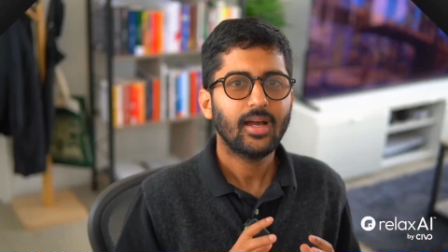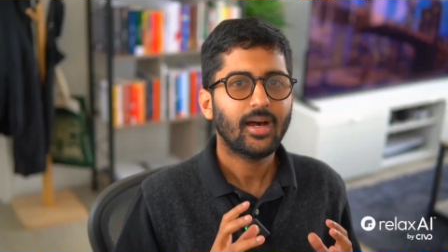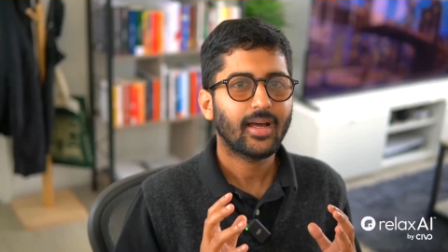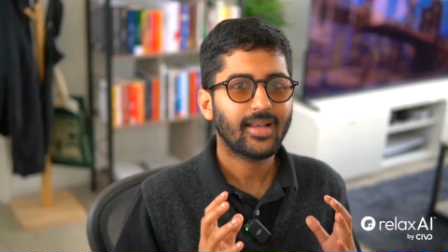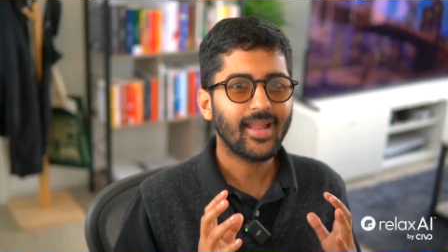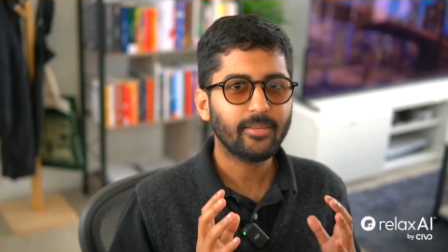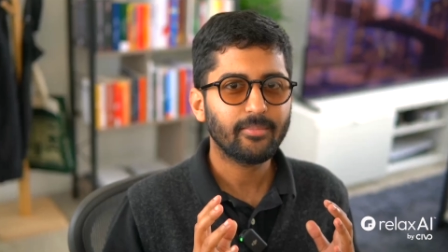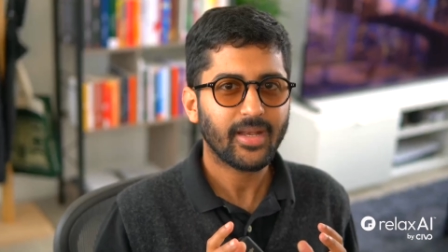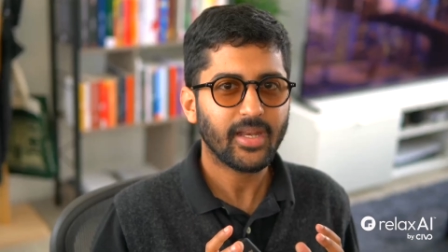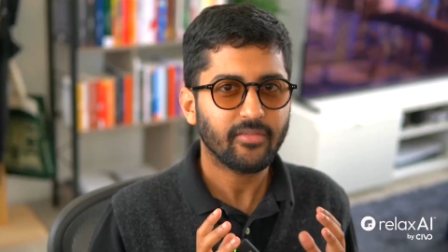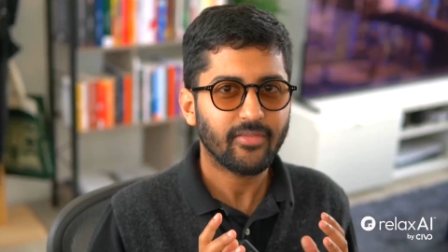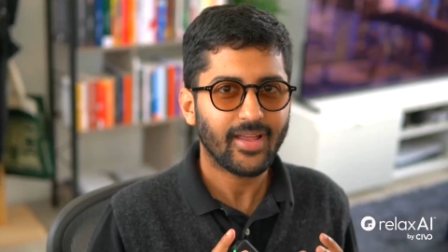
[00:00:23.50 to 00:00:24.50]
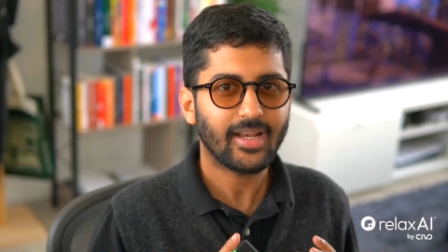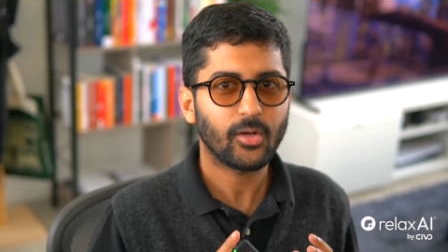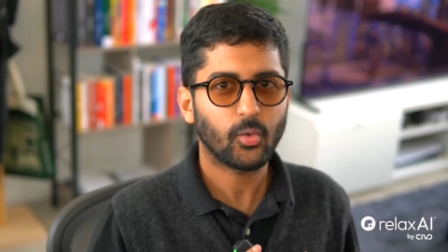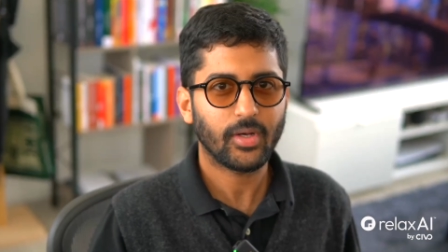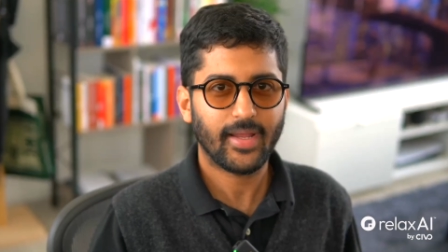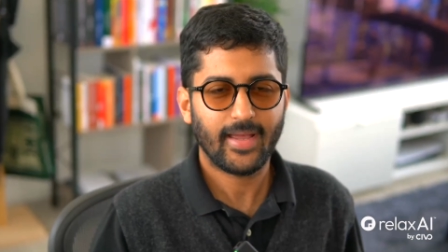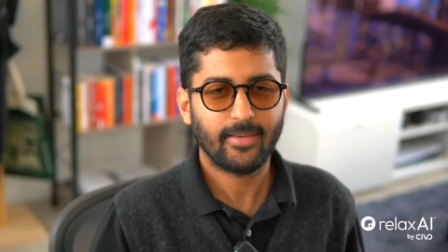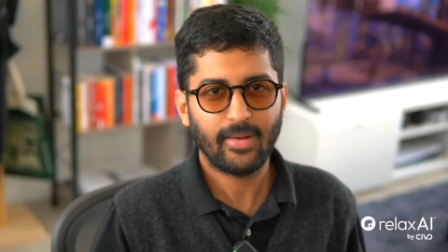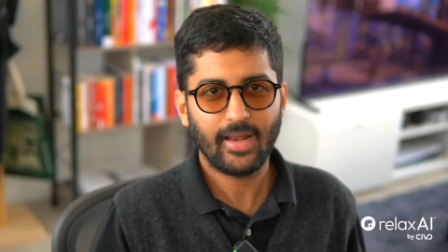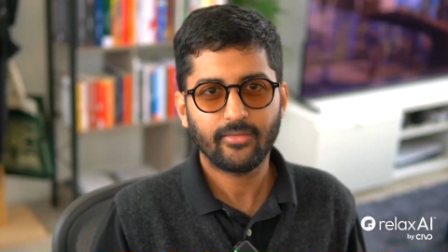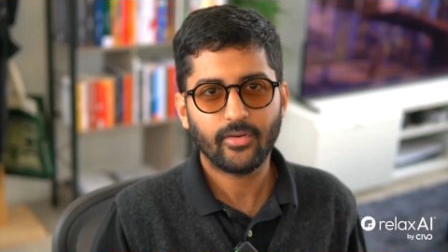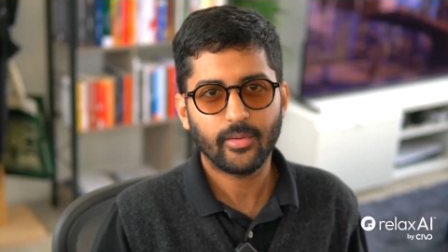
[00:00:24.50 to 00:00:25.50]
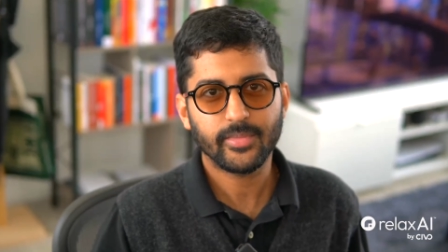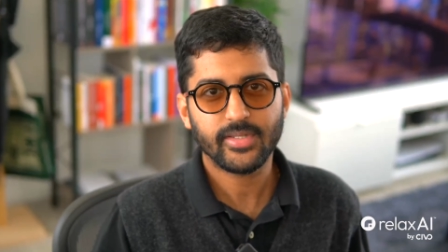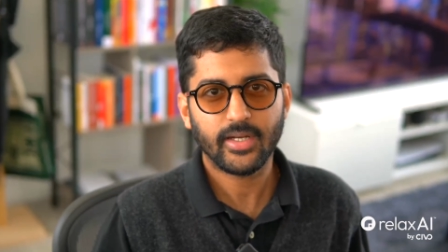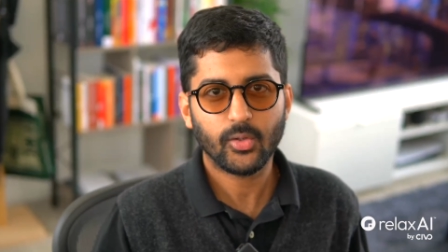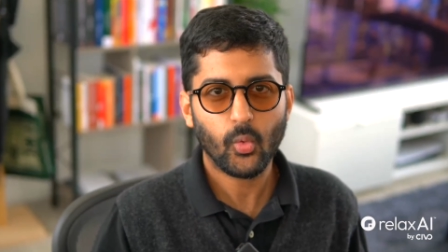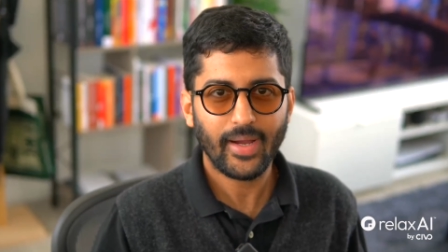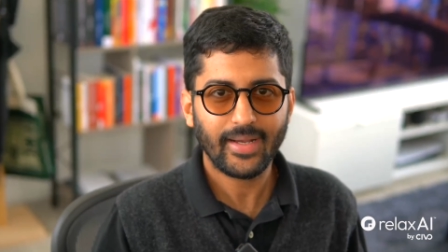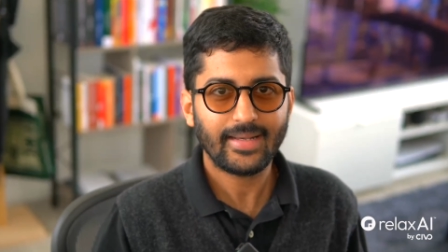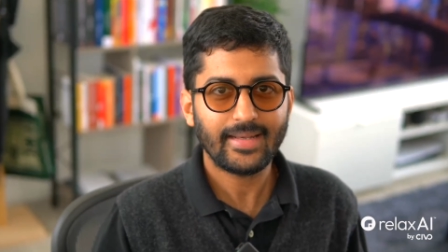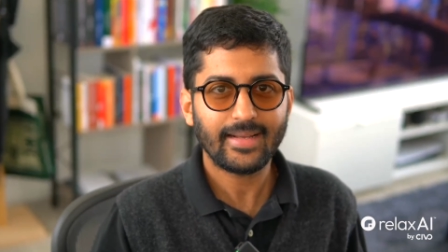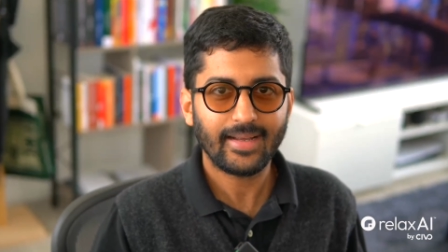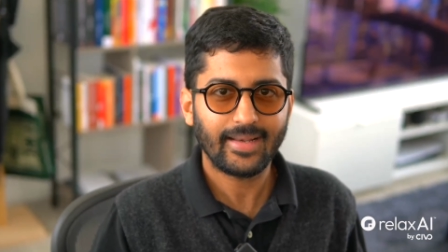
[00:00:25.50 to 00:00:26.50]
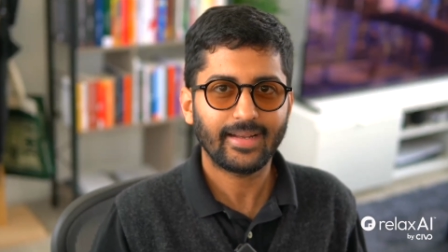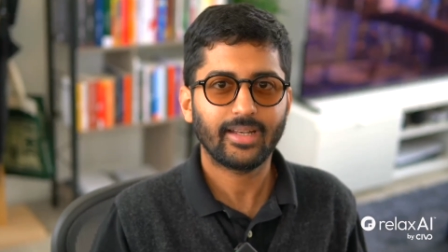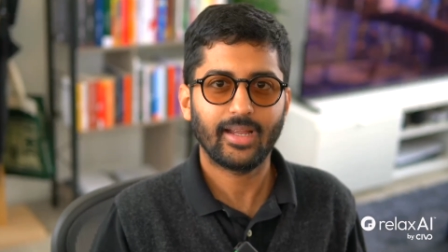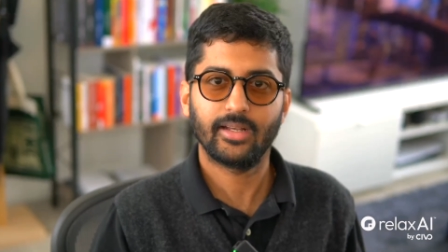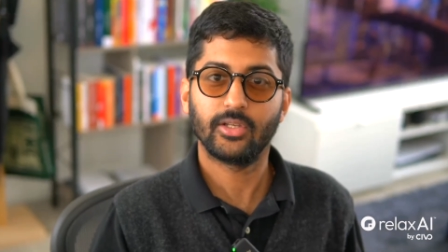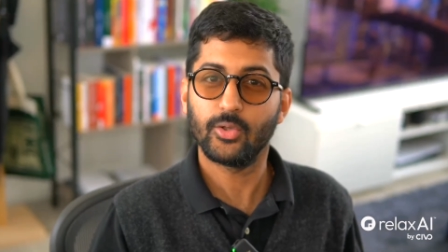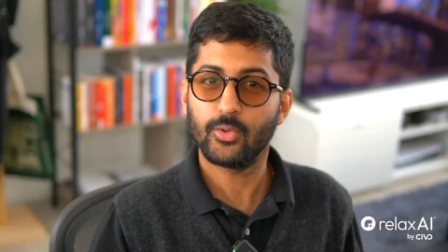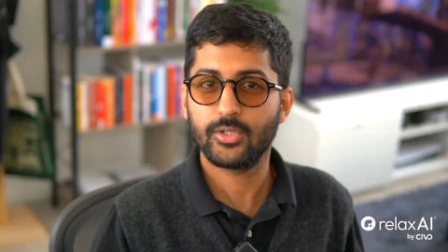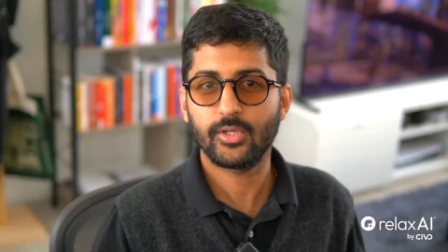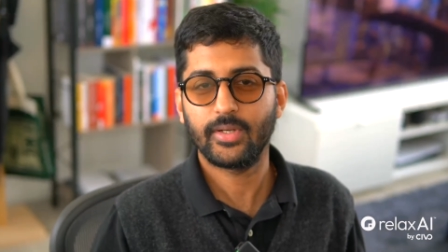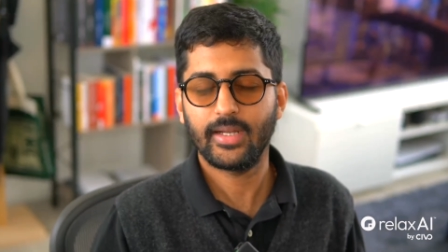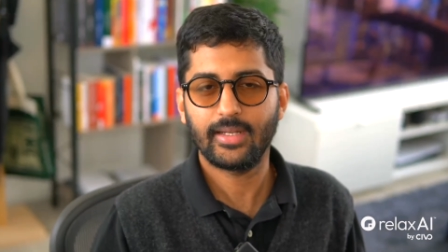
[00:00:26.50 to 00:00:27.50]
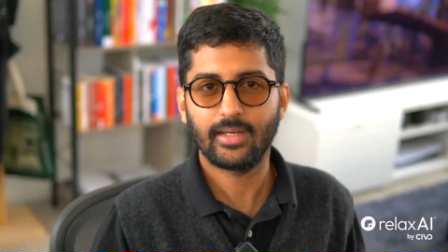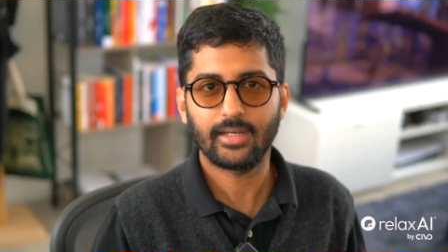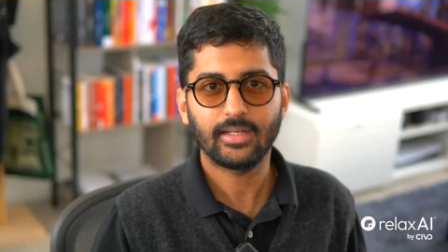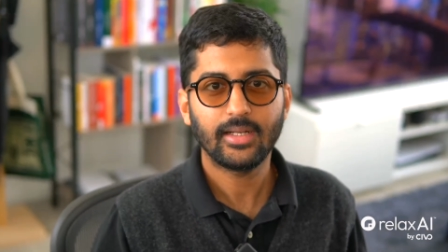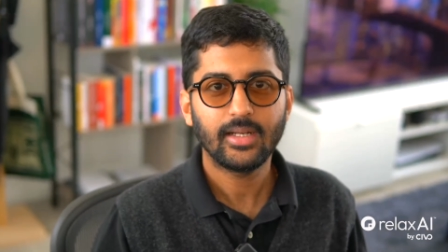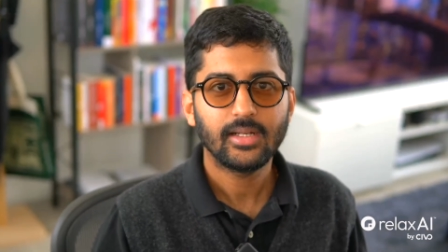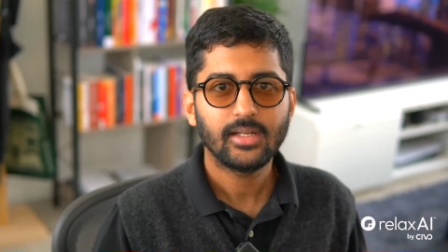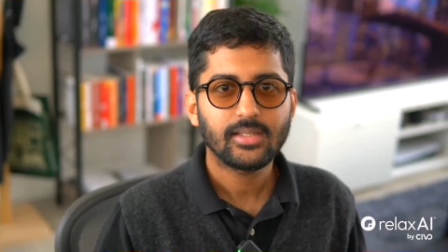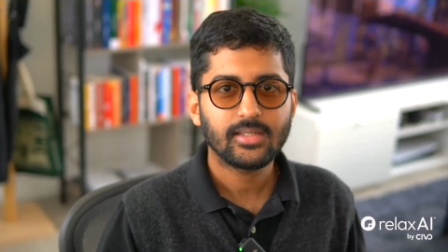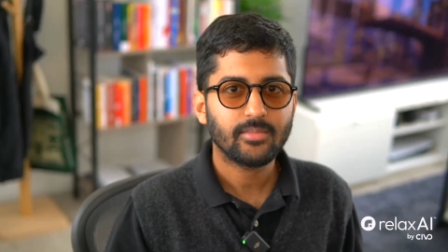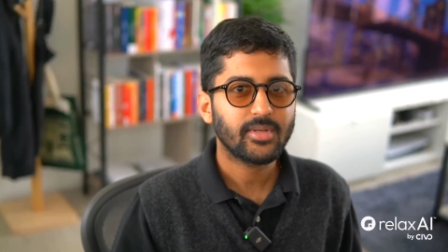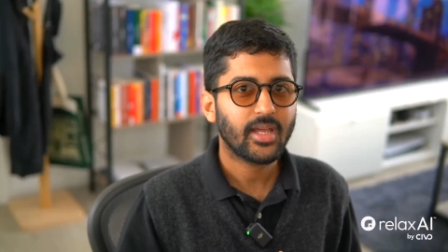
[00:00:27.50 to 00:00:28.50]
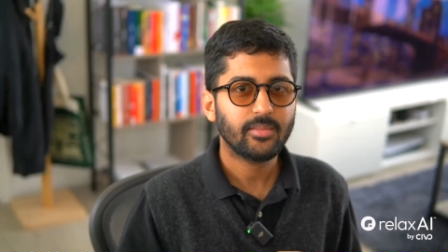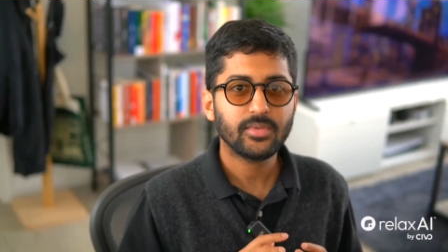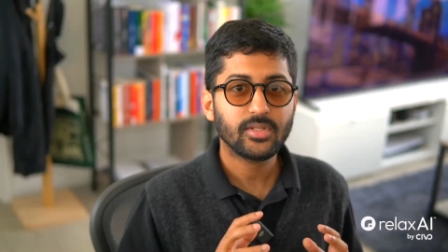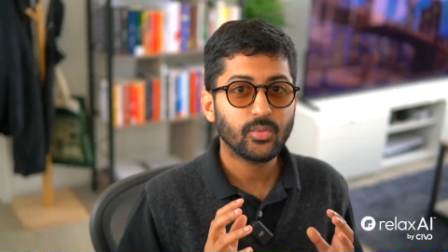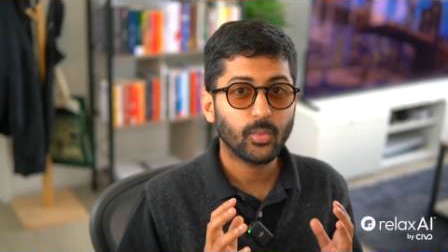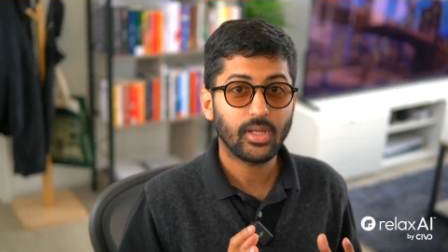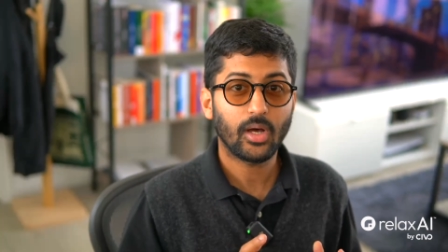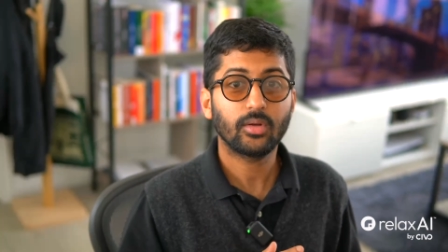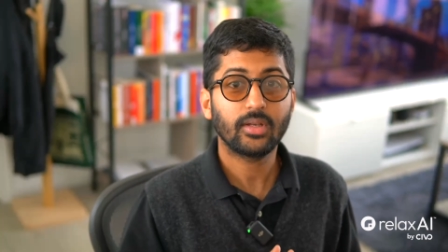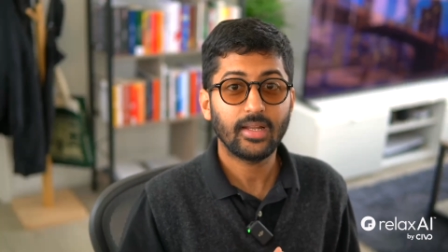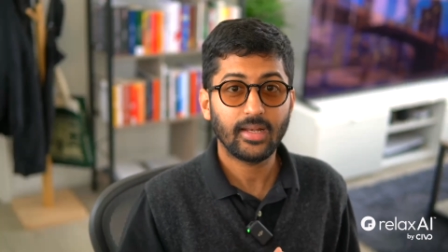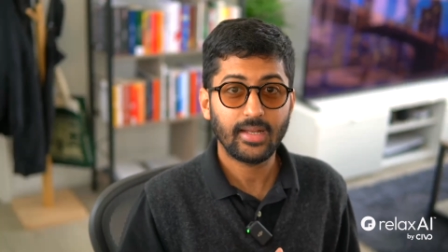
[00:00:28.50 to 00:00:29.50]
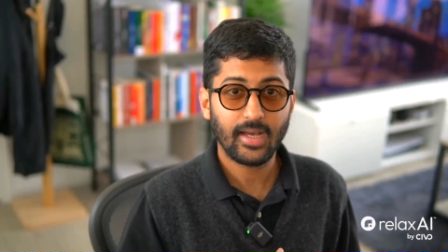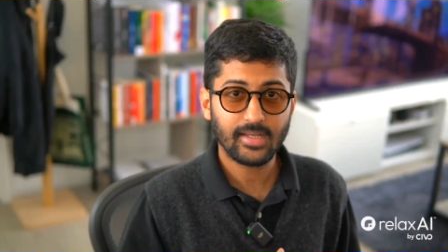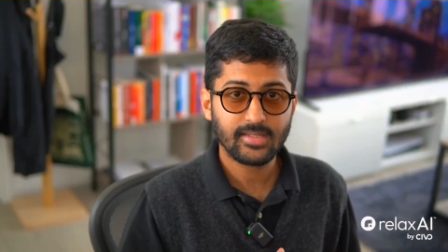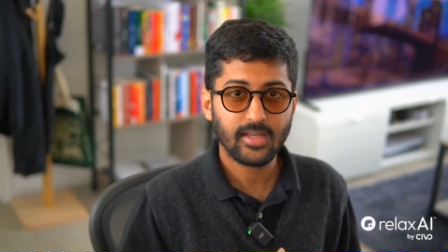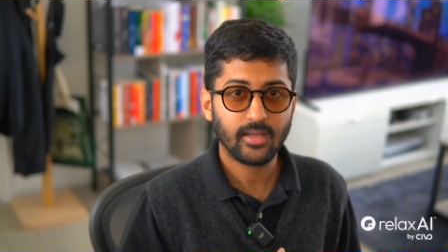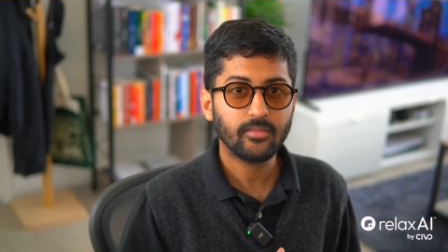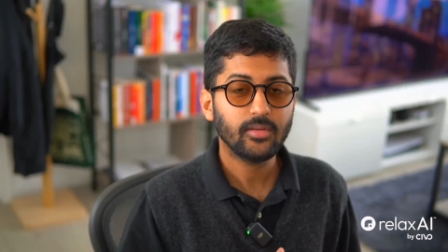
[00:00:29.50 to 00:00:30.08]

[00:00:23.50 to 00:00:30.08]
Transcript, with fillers: Unlike many well-known AI platforms that quietly collect and use your data, sometimes without clearly asking,